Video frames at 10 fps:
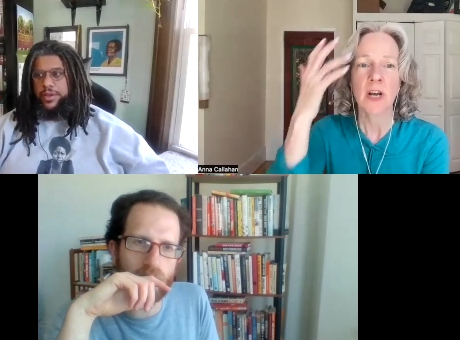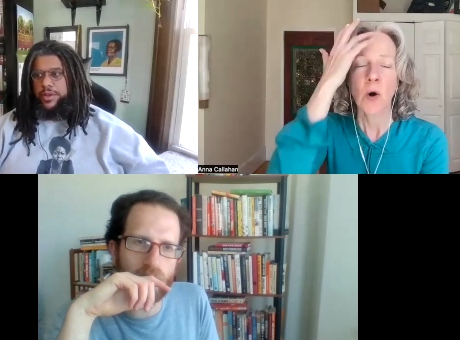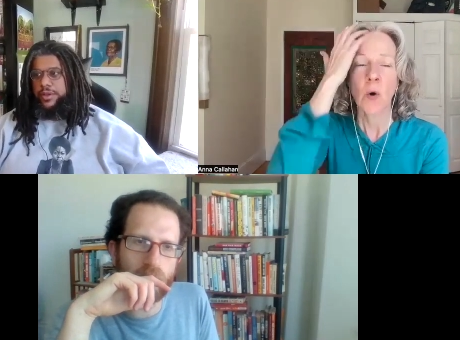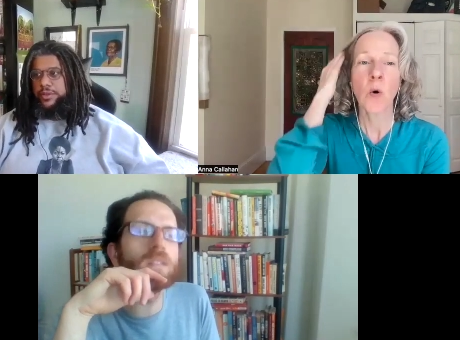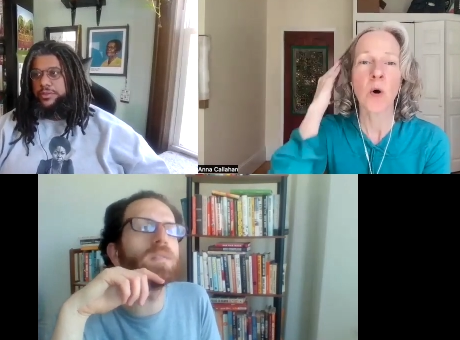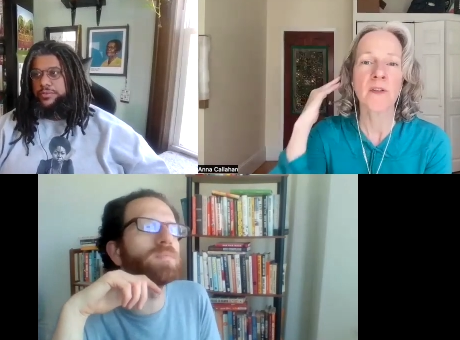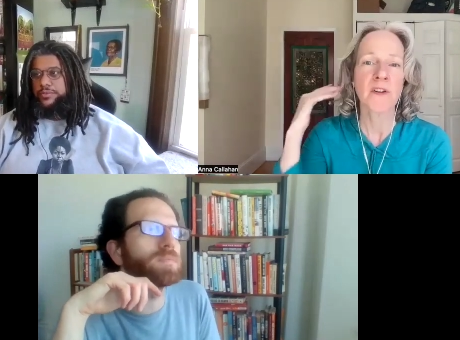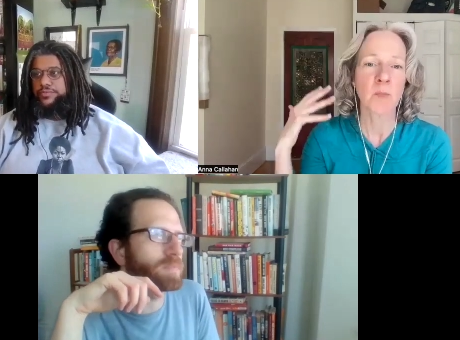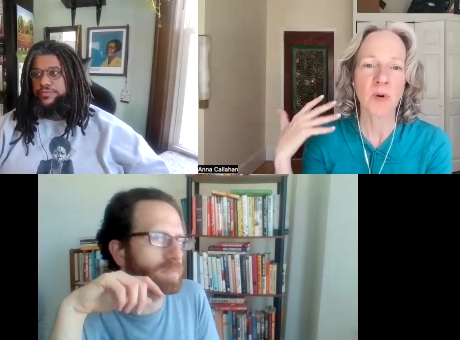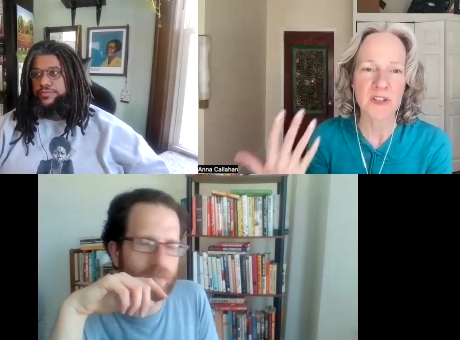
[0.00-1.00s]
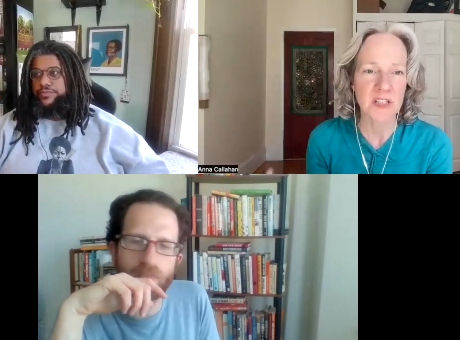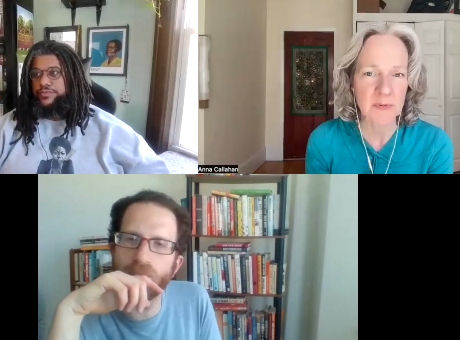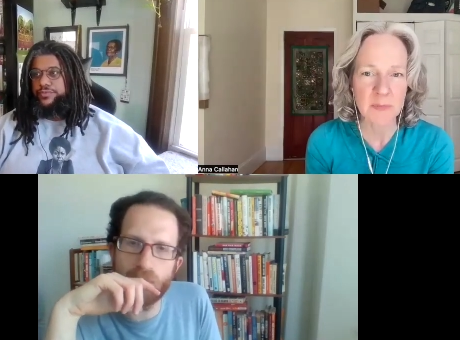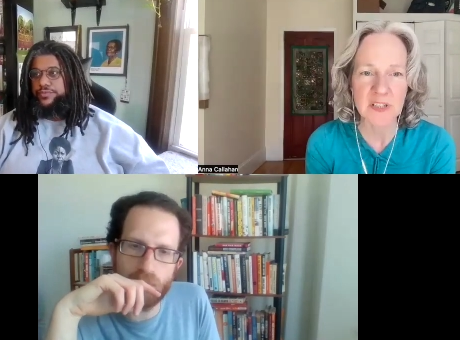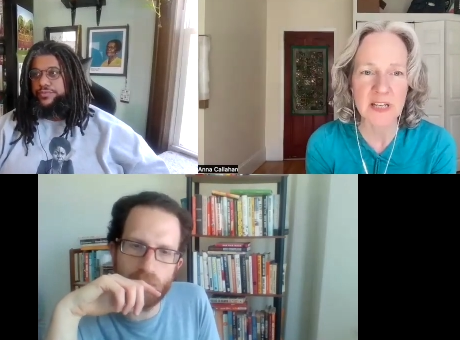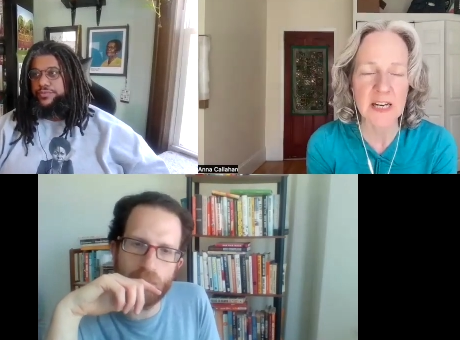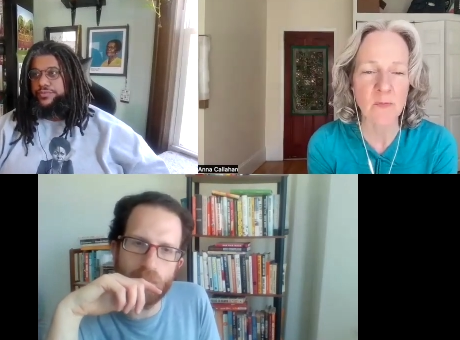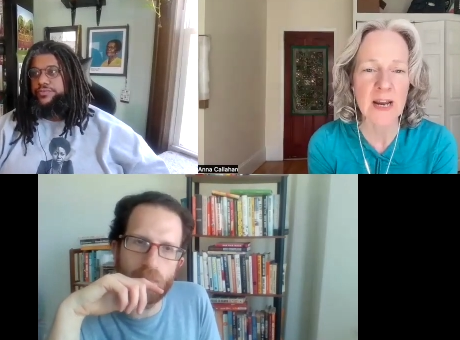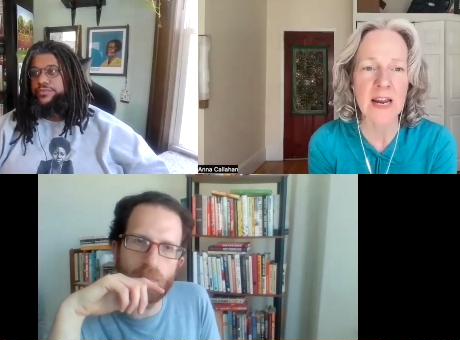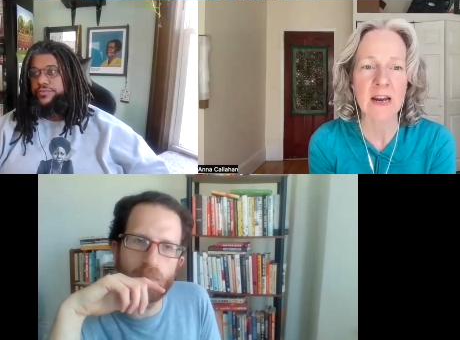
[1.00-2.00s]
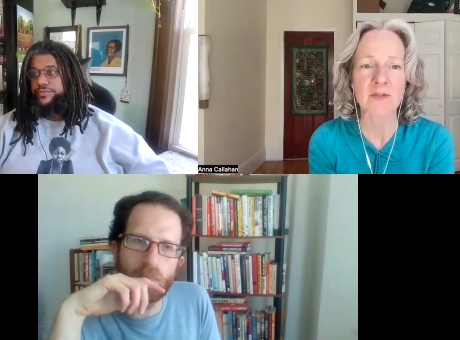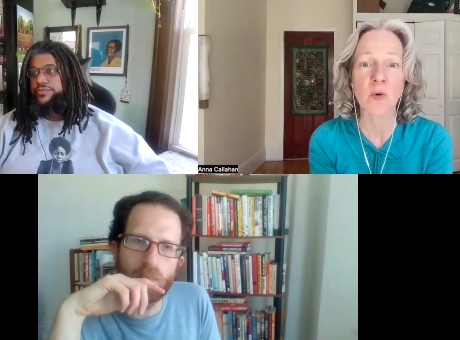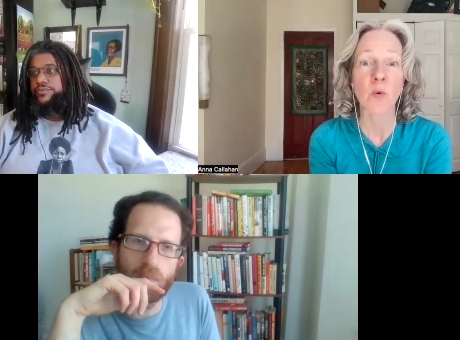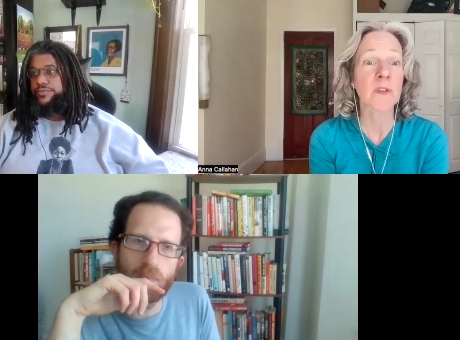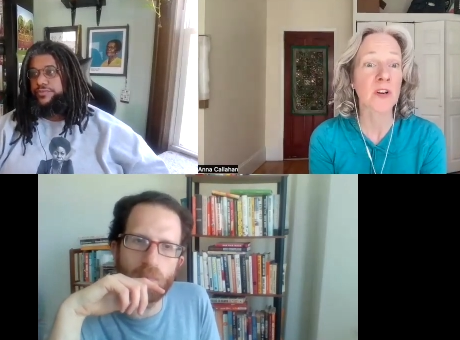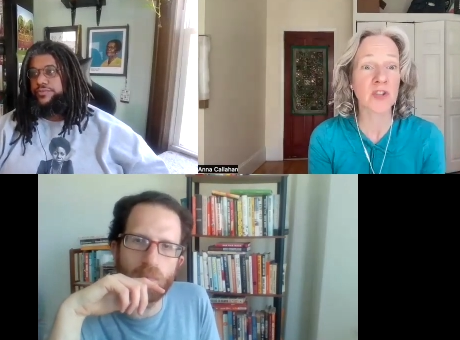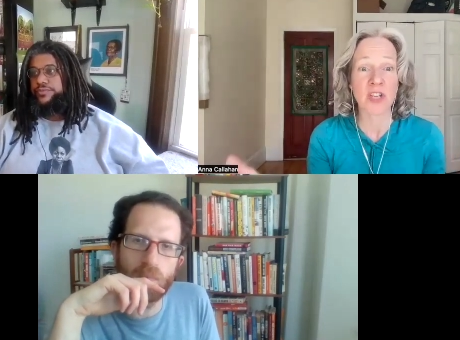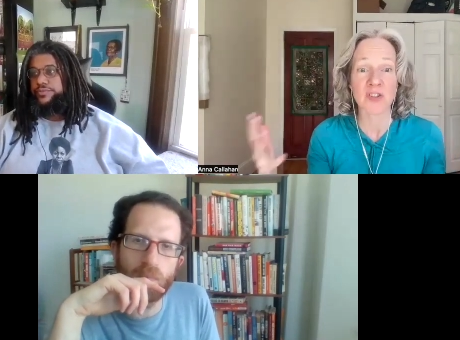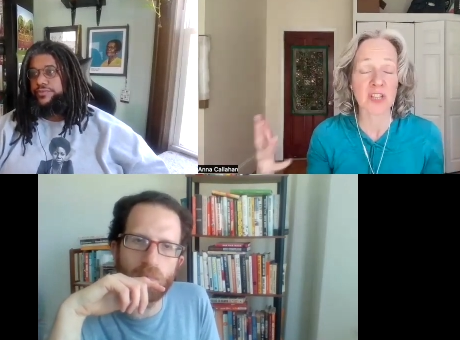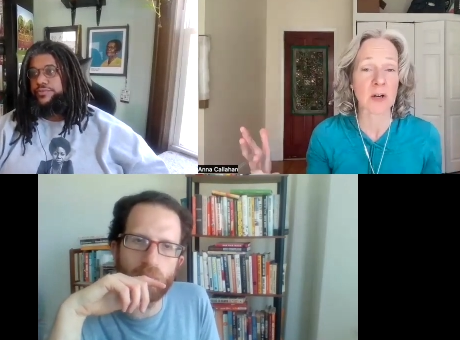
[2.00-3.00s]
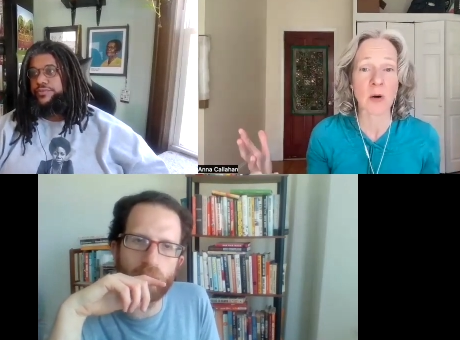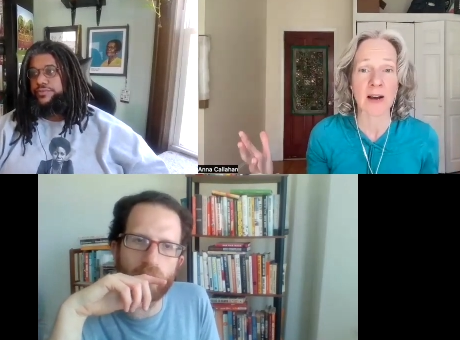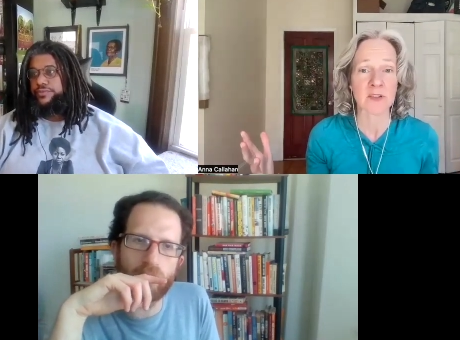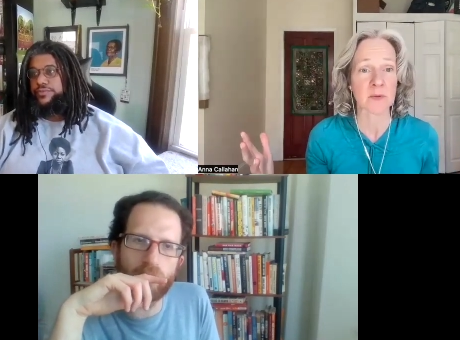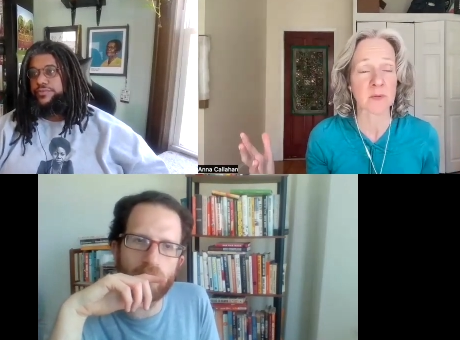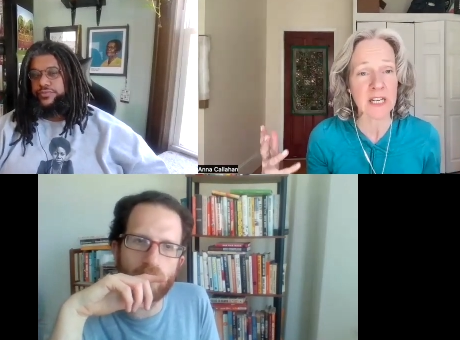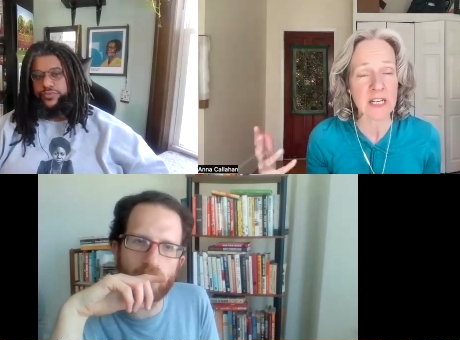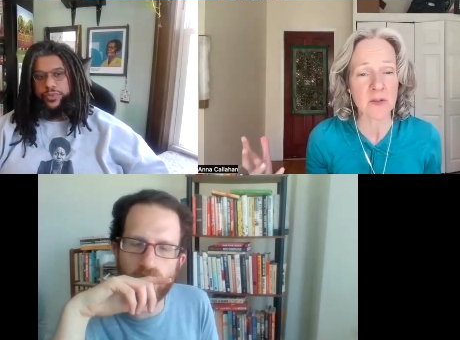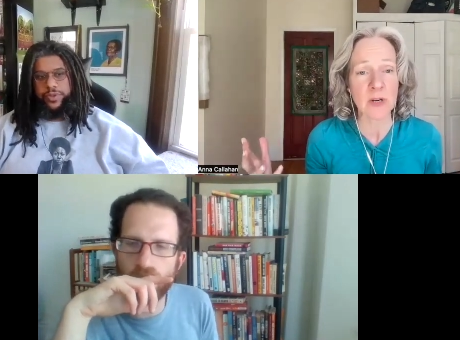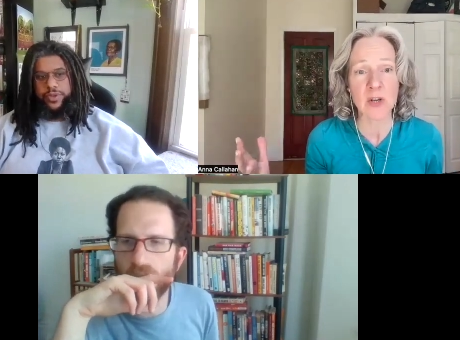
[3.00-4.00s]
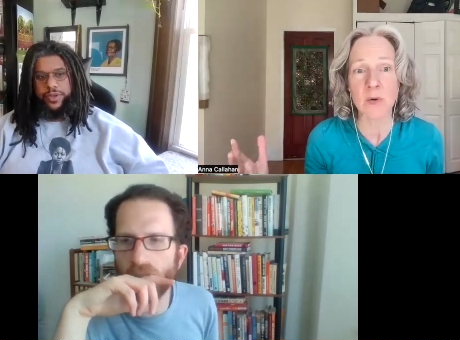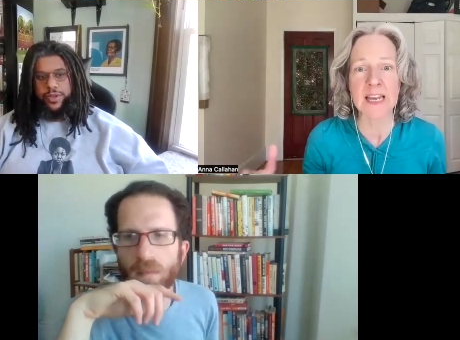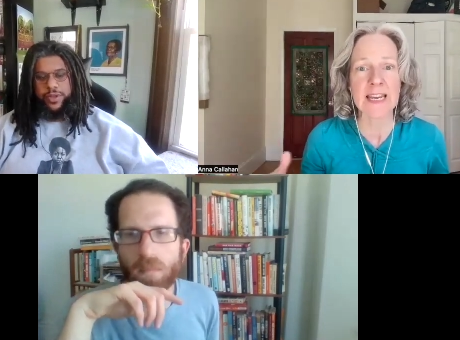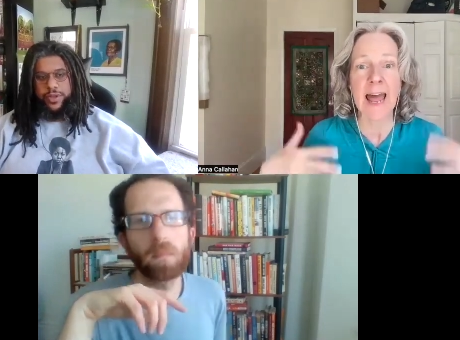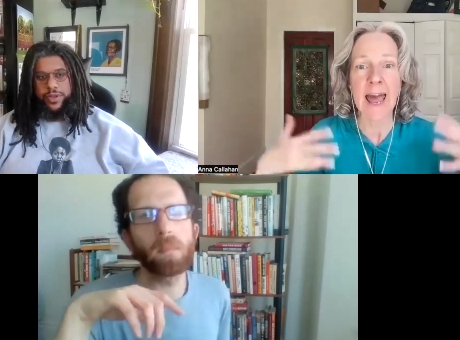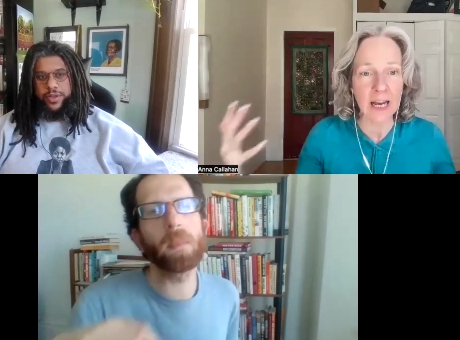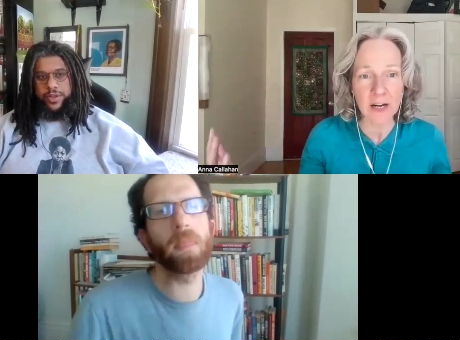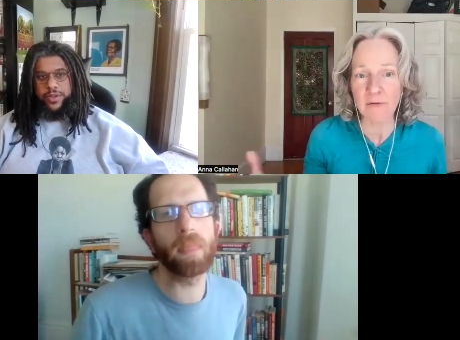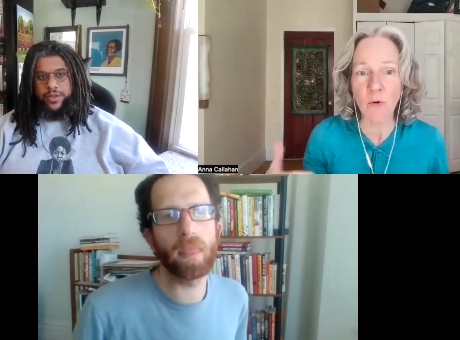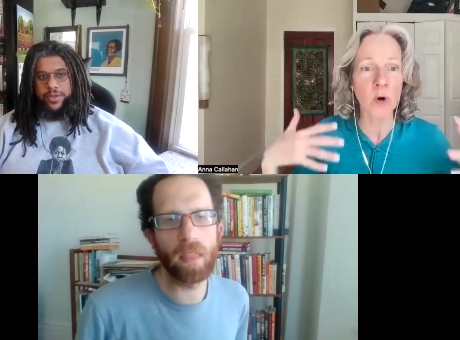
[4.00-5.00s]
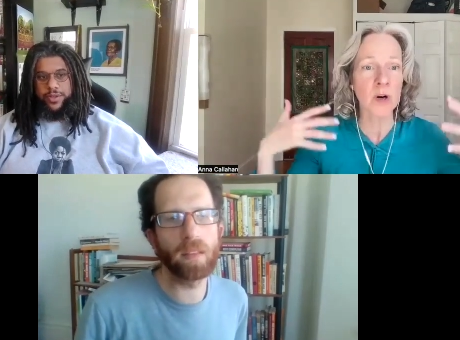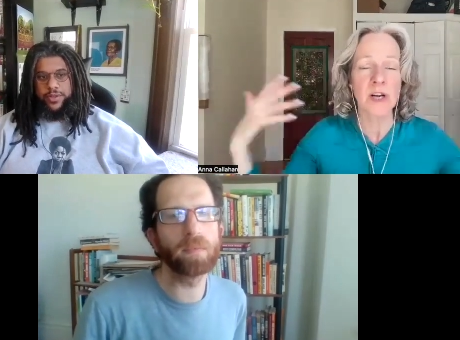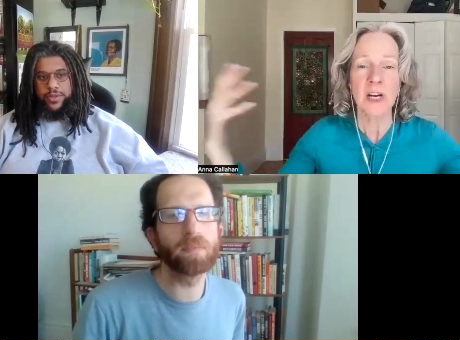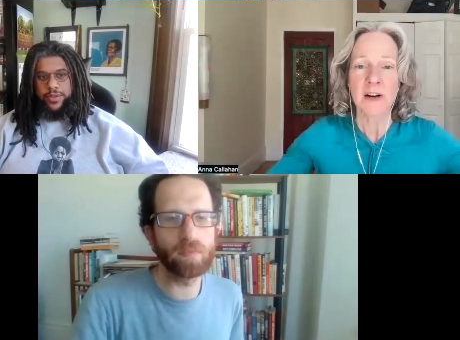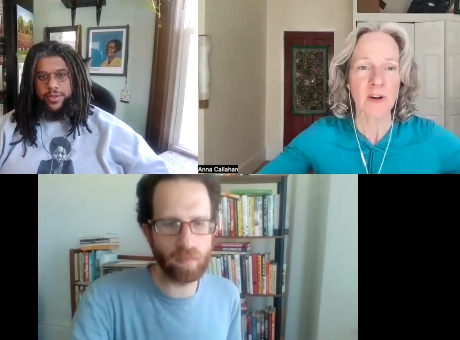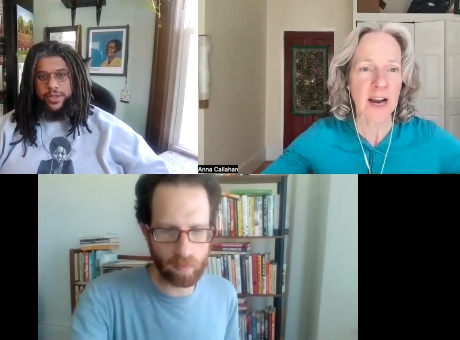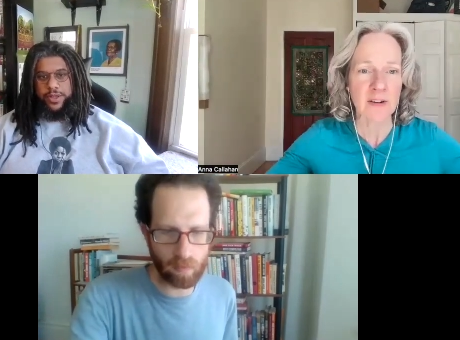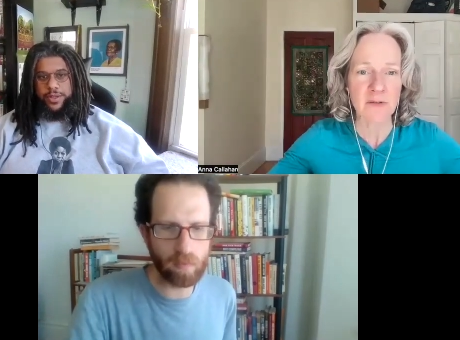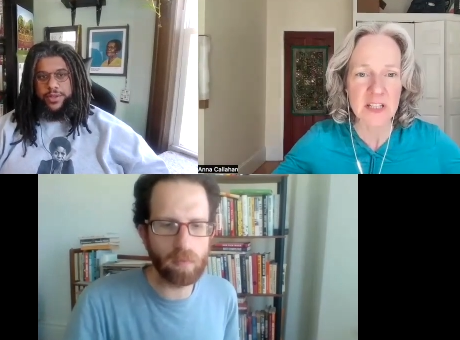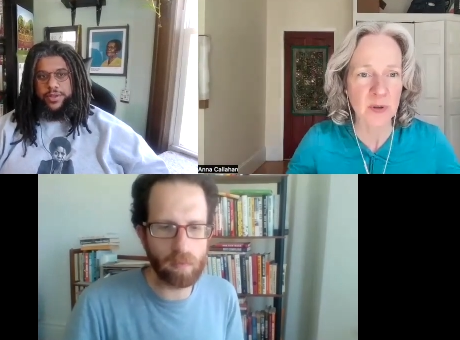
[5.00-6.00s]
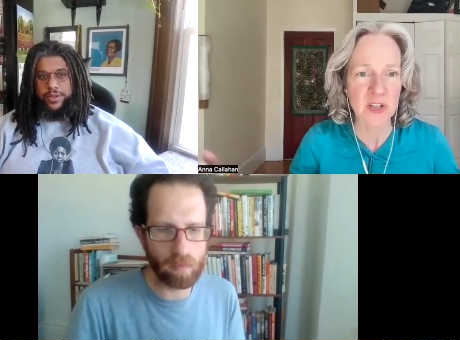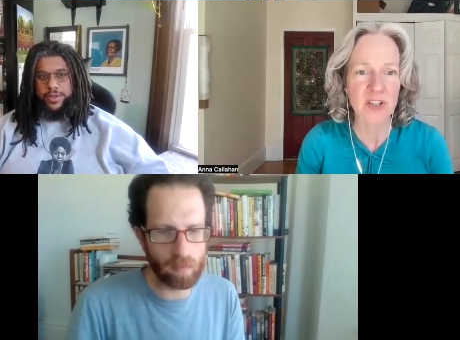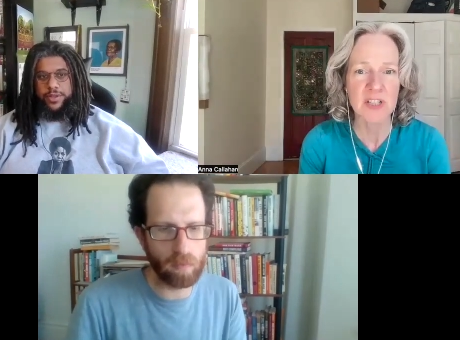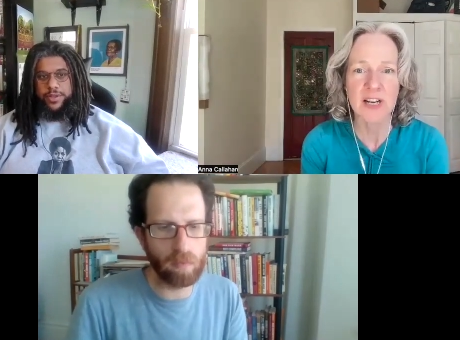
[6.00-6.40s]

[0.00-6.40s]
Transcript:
Speaker 1: or they're more susceptible to heat waves or they're just they don't have as much money as we do and they cannot afford for every single person to